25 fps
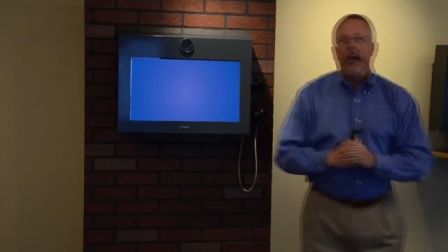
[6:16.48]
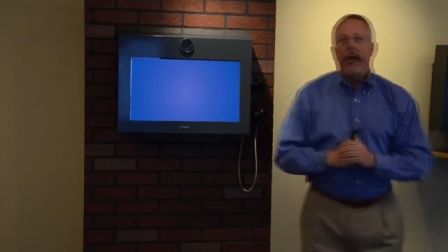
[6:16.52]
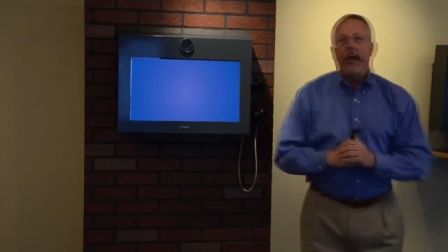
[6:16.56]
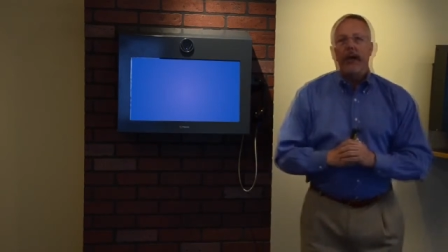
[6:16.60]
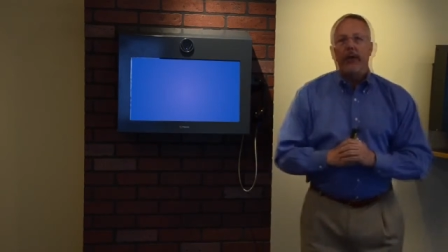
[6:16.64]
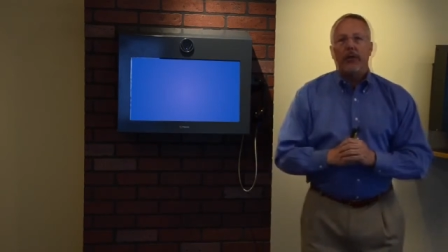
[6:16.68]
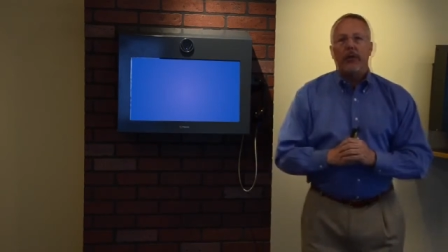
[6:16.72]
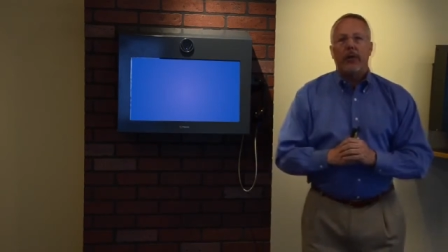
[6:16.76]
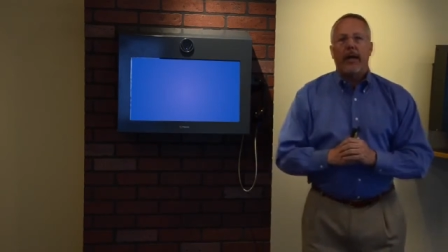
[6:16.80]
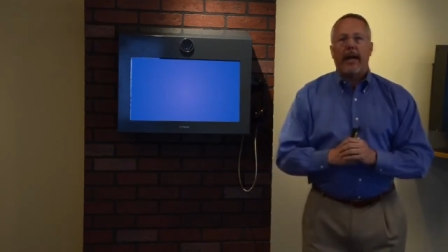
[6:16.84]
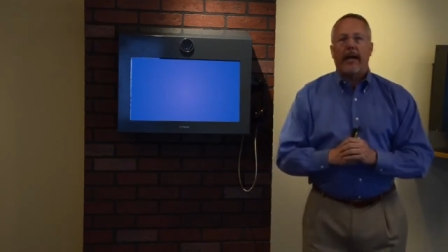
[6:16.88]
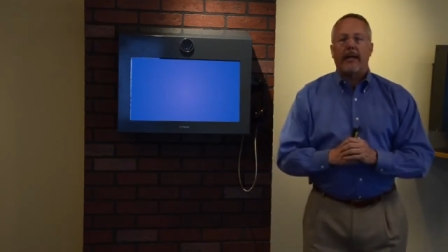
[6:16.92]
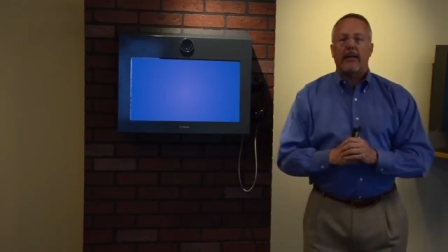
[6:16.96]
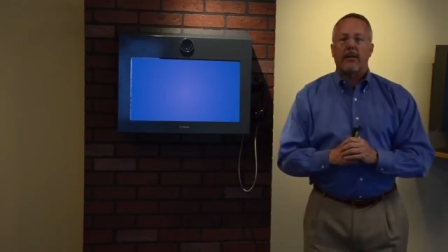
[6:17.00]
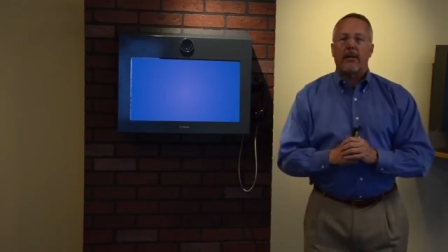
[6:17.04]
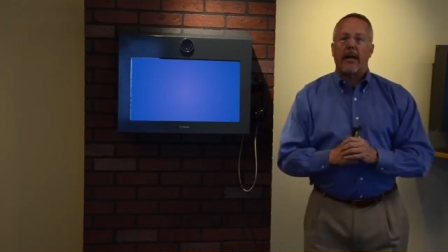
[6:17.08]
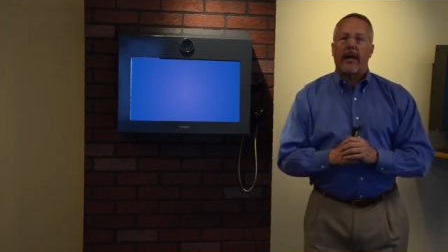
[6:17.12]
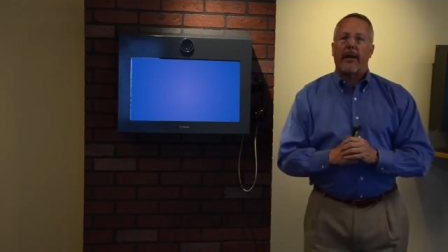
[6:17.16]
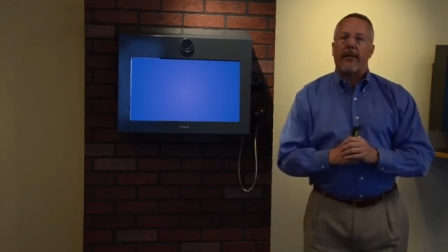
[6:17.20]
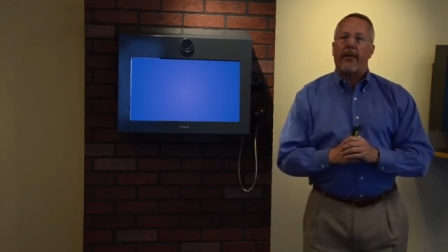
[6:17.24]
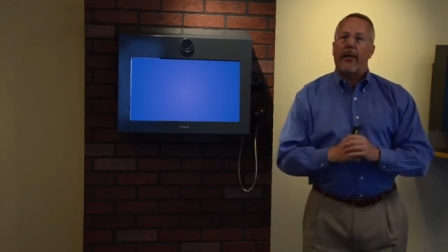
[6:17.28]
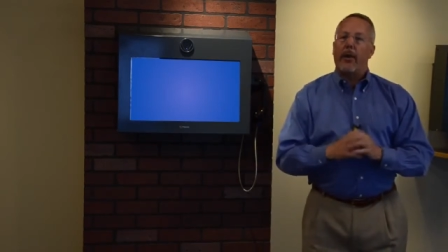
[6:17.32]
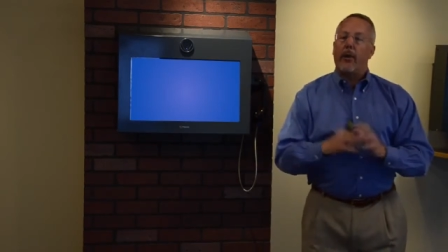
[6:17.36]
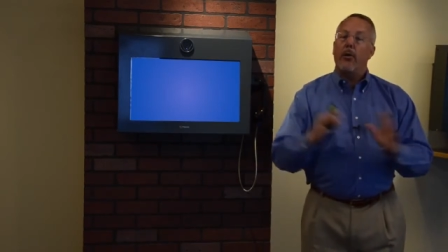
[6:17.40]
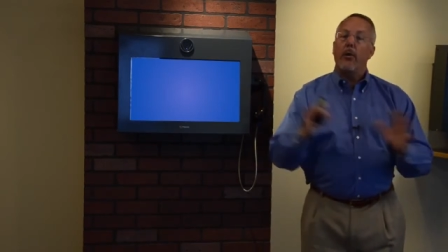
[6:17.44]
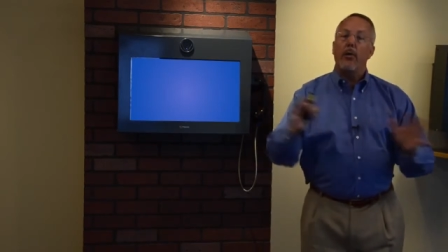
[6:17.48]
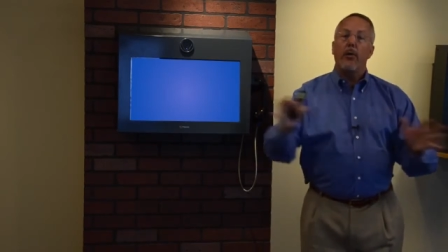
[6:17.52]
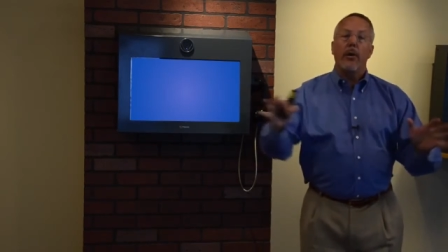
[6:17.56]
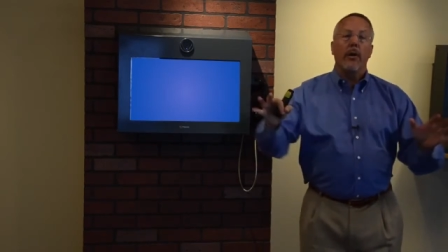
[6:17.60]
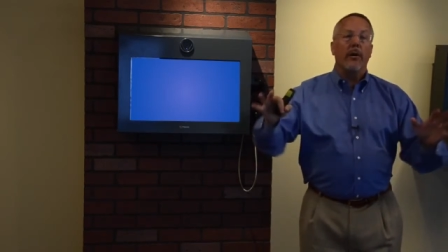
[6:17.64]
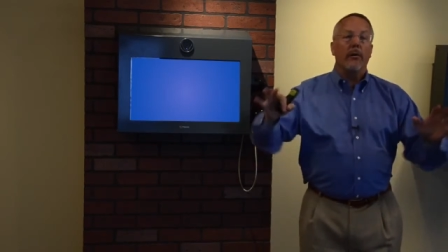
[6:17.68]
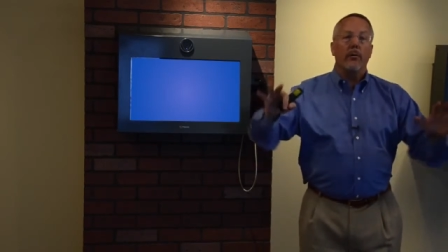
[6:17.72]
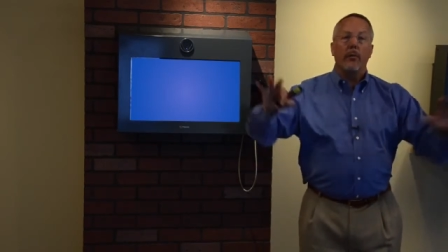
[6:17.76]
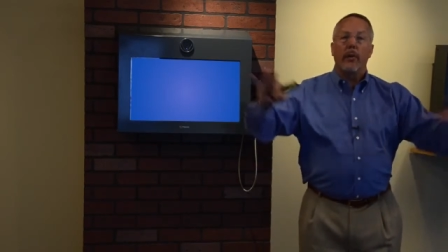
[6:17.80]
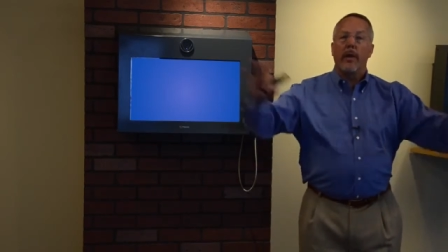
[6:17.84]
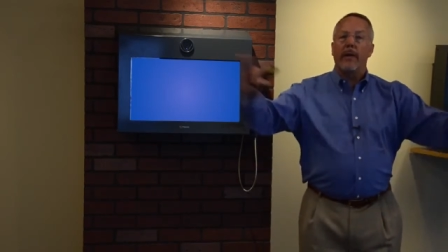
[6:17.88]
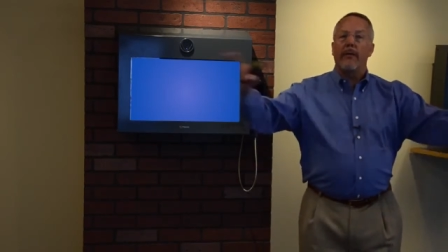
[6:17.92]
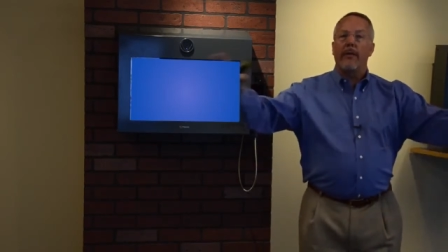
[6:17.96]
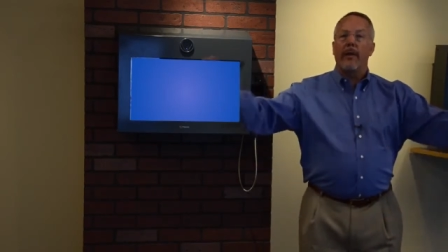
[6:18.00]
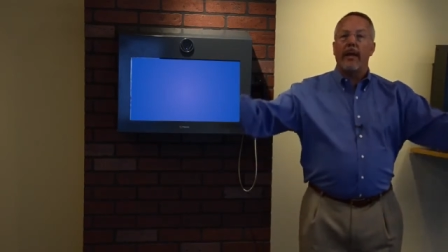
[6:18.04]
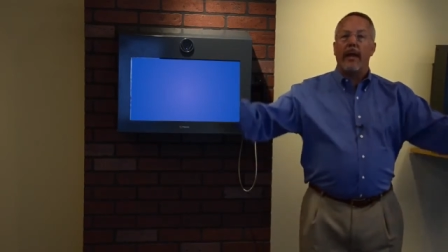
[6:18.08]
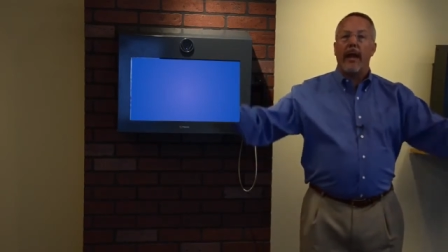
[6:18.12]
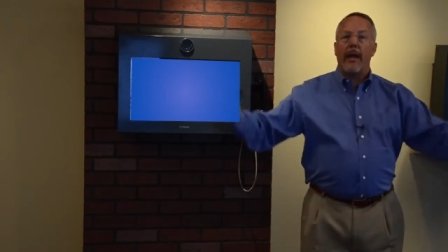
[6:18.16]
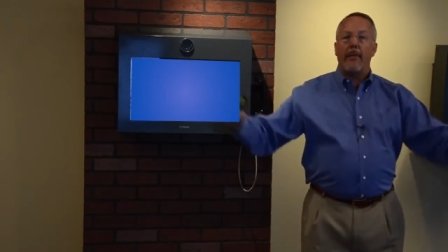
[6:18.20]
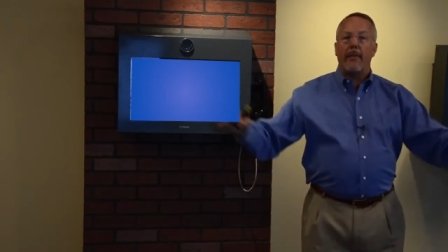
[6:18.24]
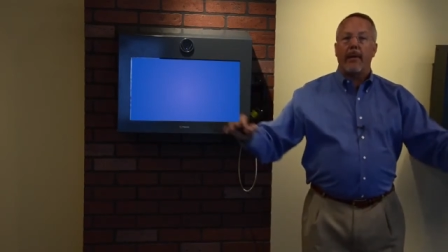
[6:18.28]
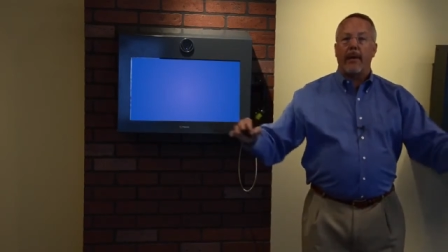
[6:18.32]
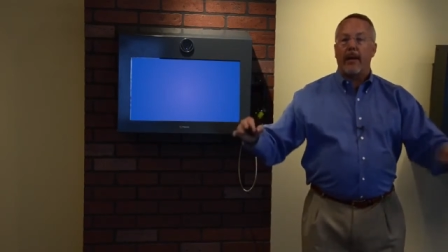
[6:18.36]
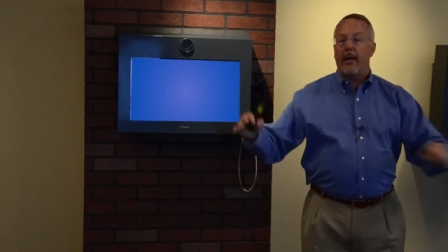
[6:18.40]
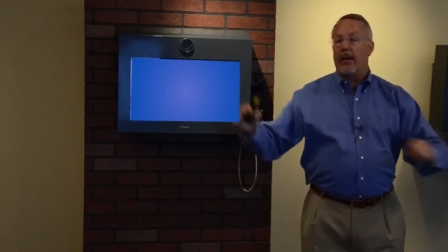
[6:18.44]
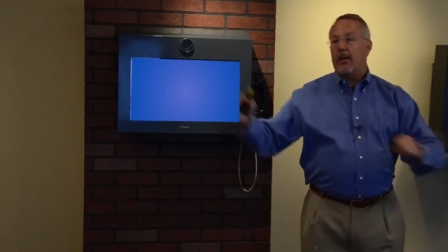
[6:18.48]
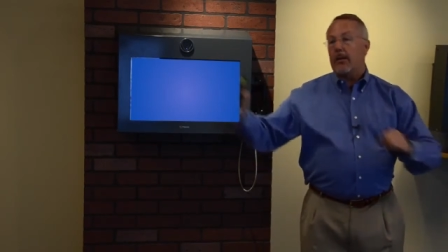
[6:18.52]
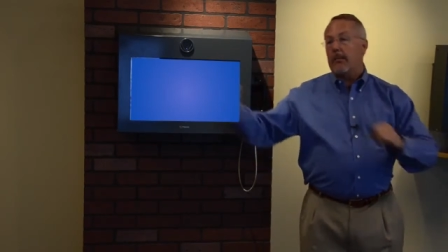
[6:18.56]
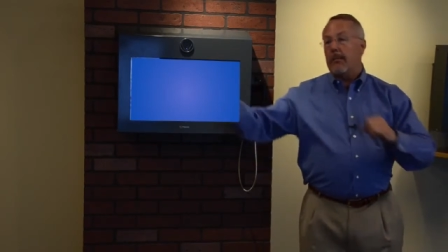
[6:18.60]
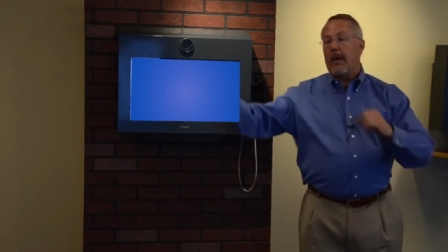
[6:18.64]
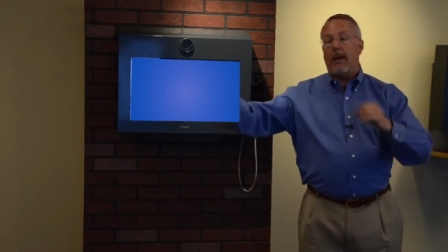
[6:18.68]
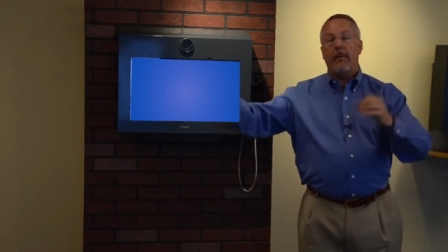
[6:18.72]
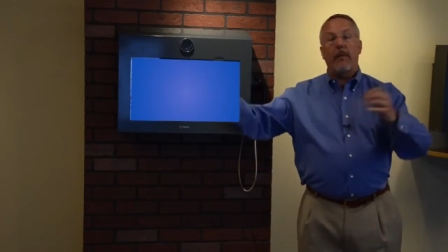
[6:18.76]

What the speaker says: chats out there. Who knows? Whatever the application,